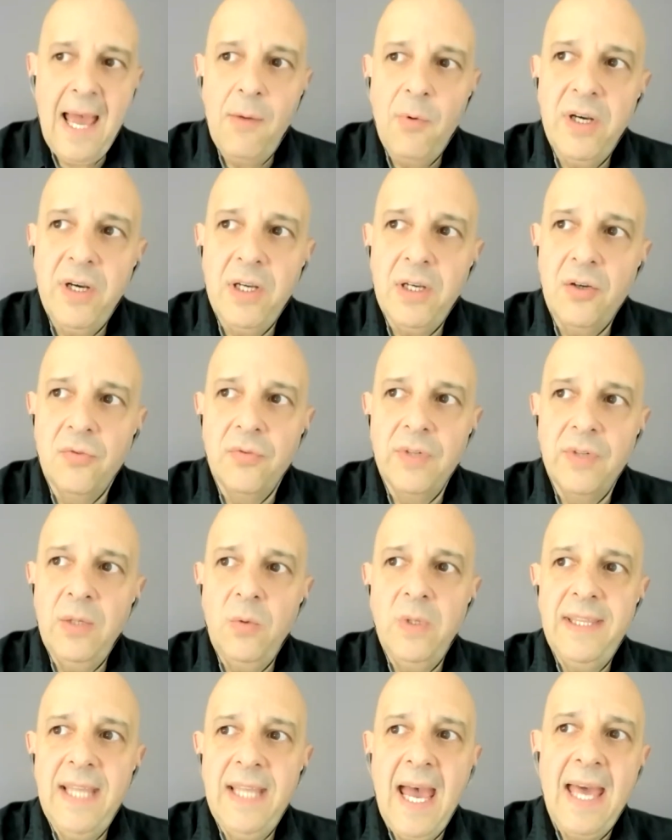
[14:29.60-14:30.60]
would agree
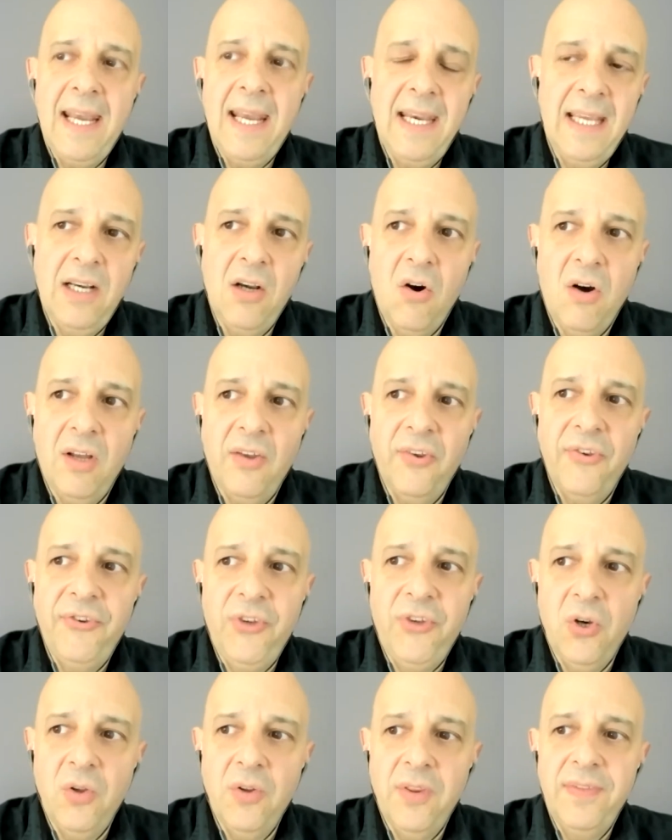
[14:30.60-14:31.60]
with that. And
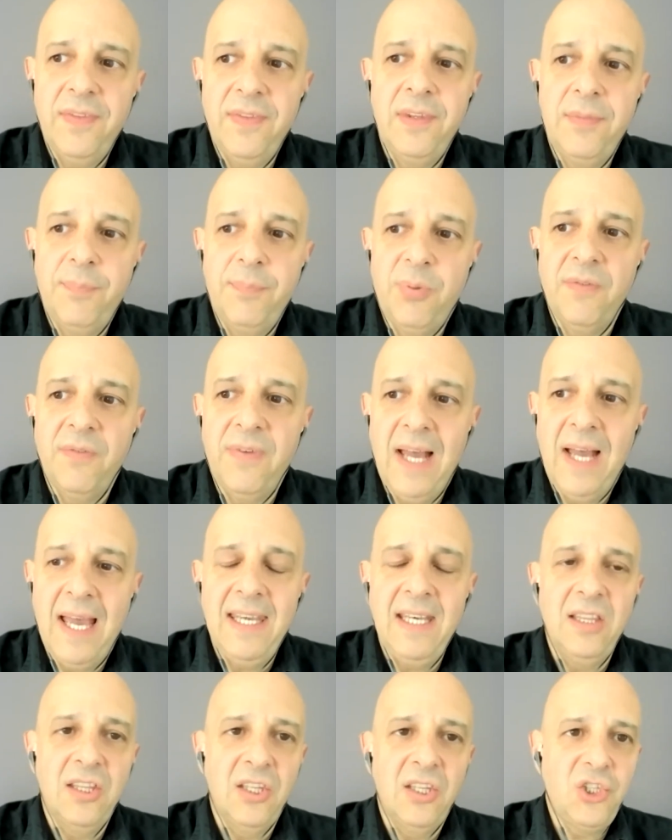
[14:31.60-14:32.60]
also
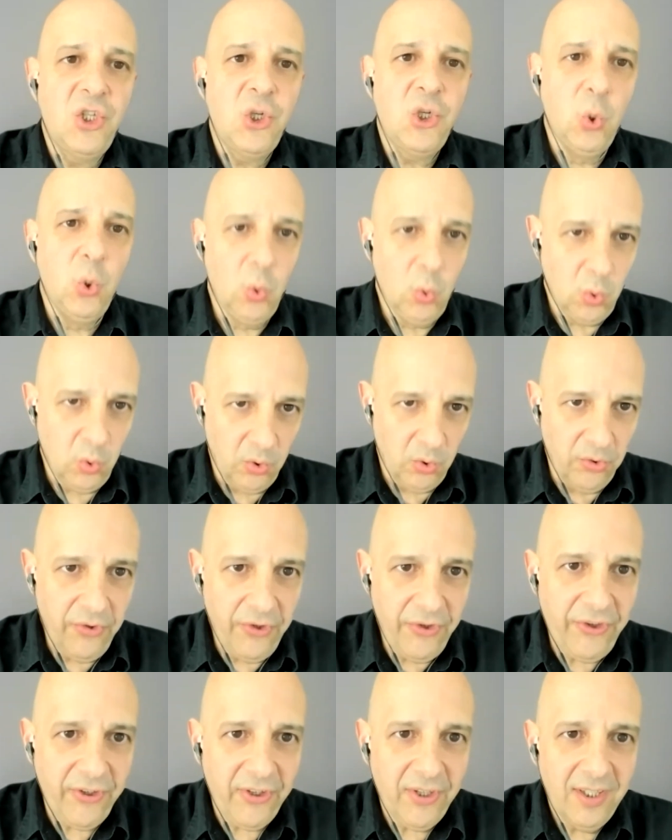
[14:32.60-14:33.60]
providing the
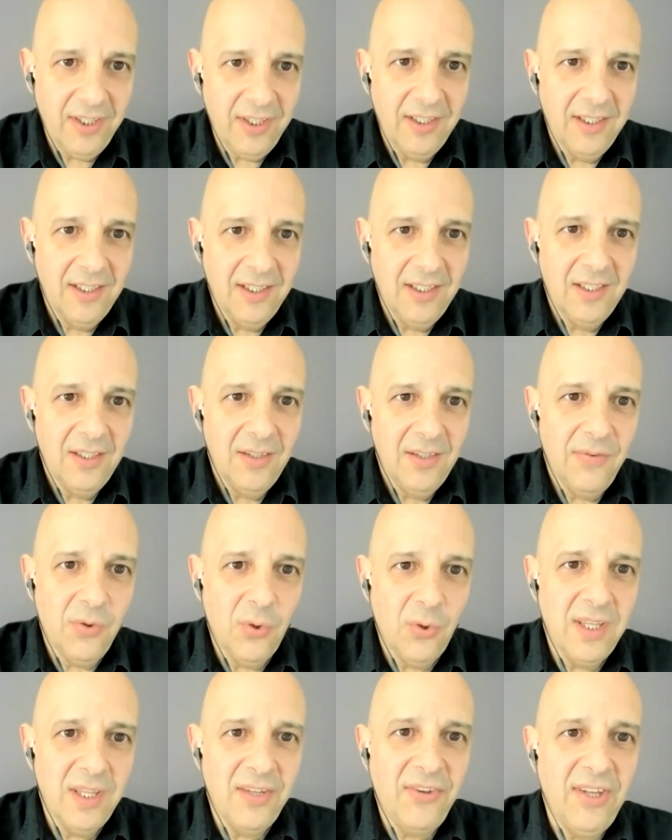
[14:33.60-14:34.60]
tools
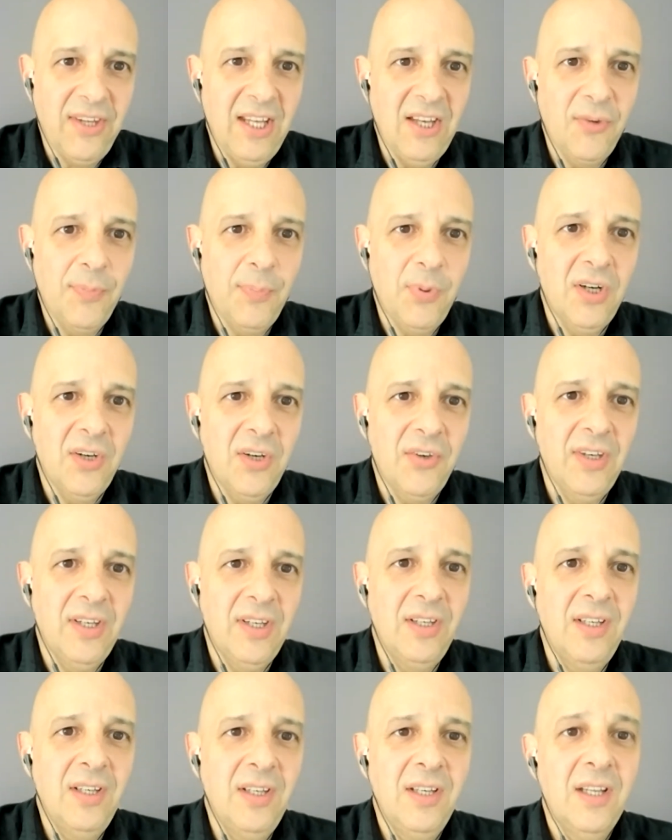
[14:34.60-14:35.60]
for the
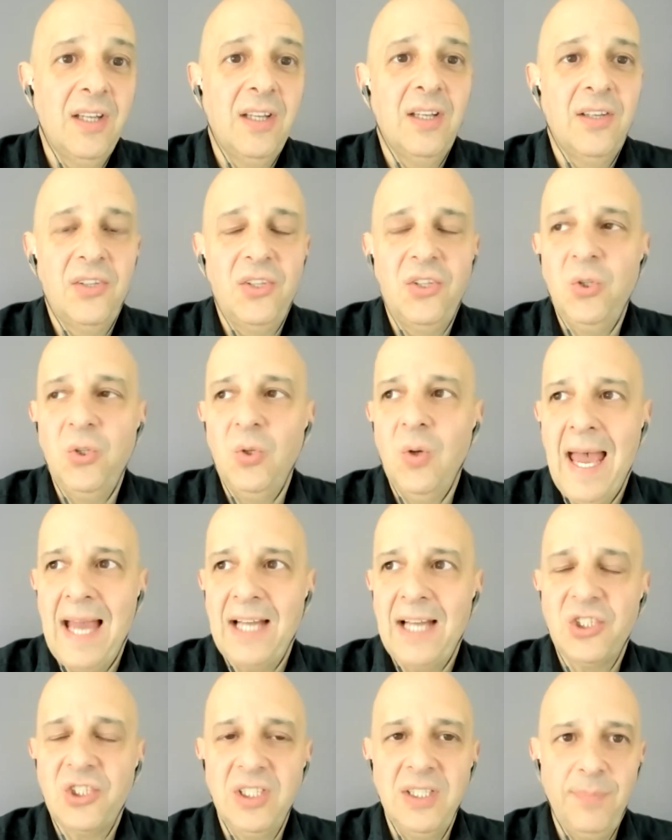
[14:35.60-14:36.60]
salesperson to
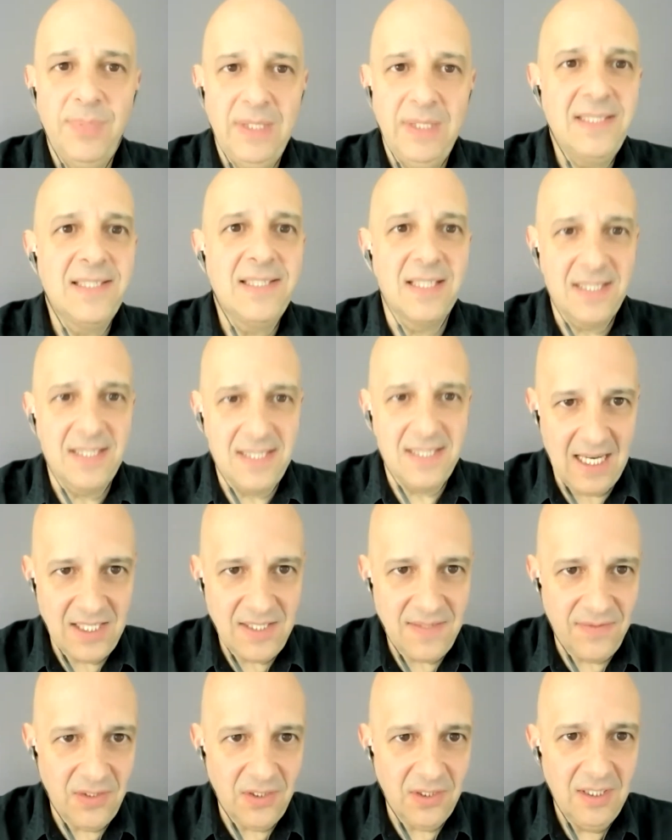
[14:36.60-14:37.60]
actually be
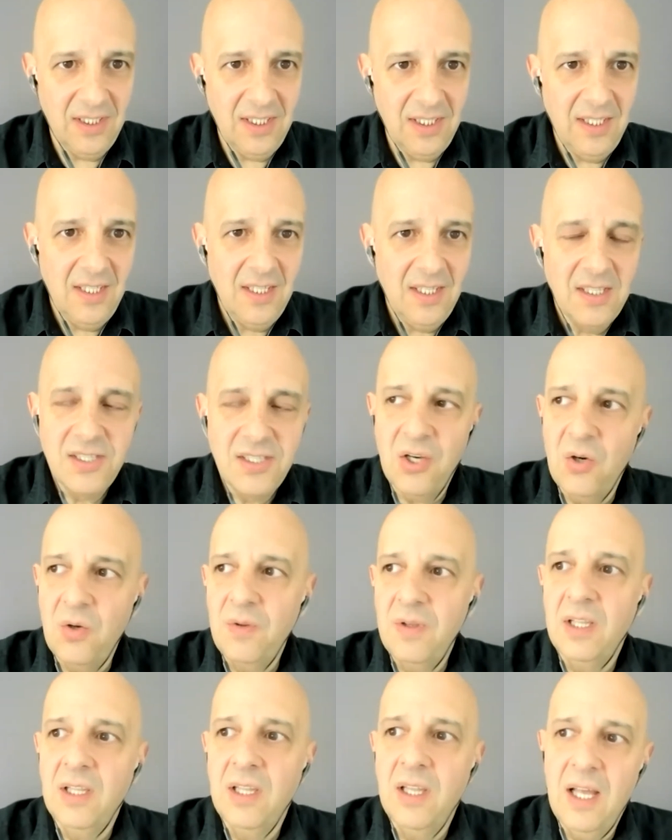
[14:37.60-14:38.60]
successful.
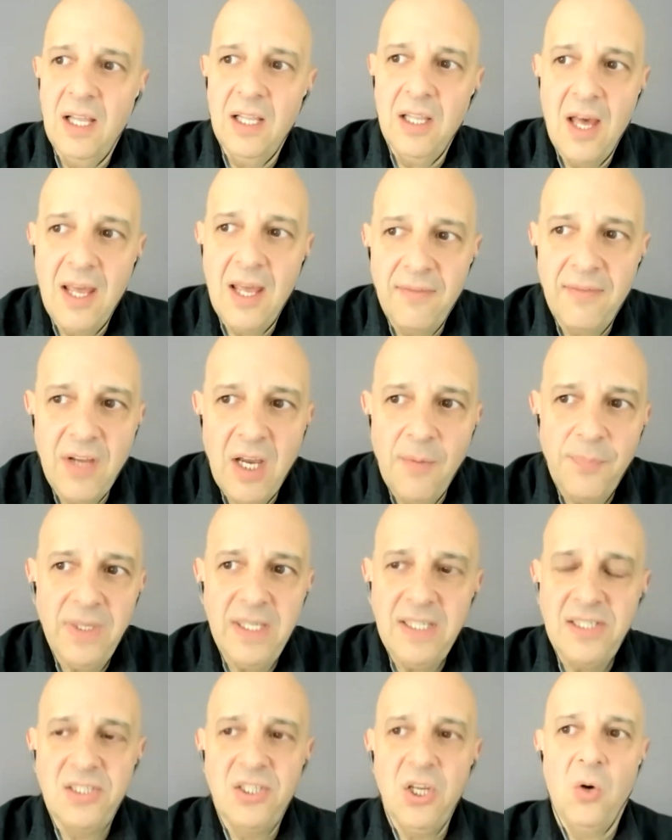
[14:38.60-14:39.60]
So a lot of
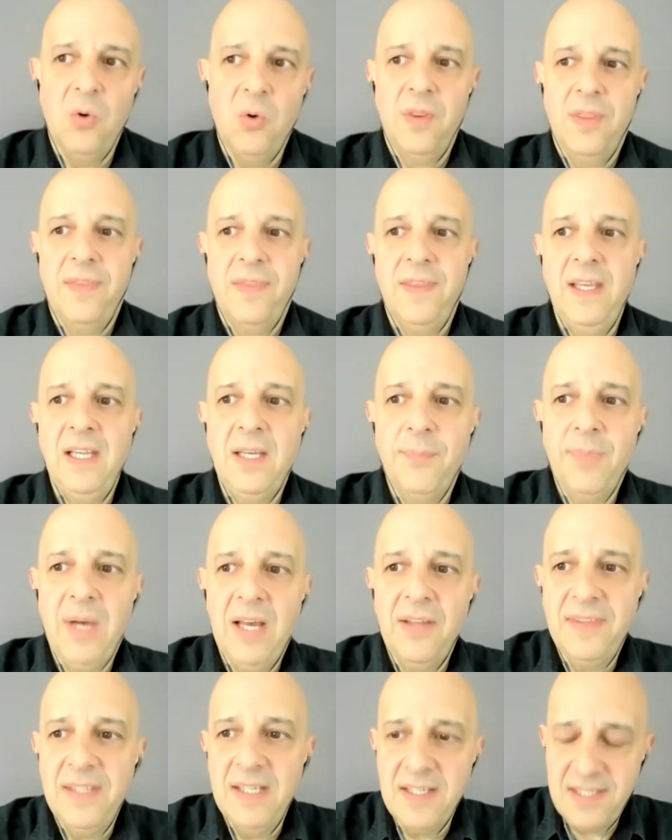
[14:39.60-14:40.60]
companies don't think
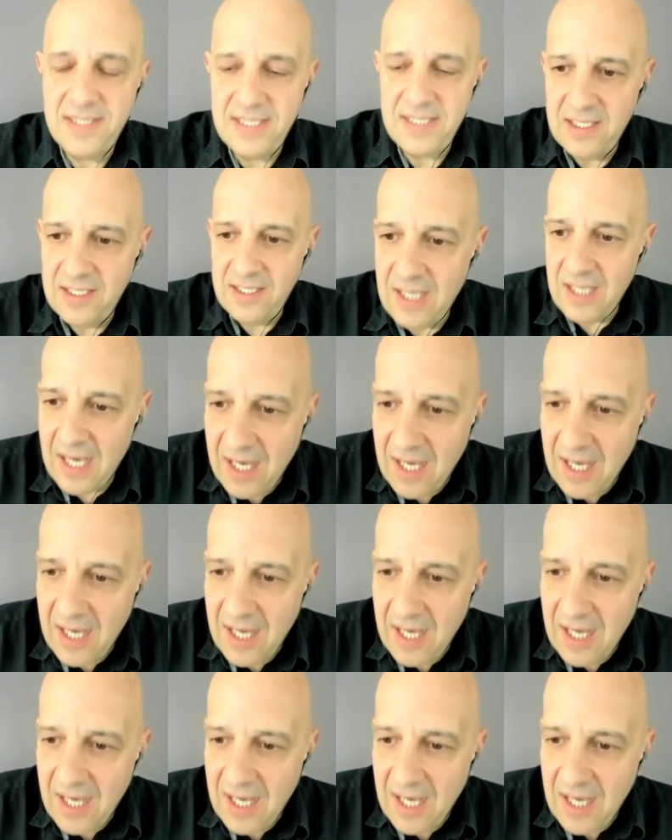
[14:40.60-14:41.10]
about this, and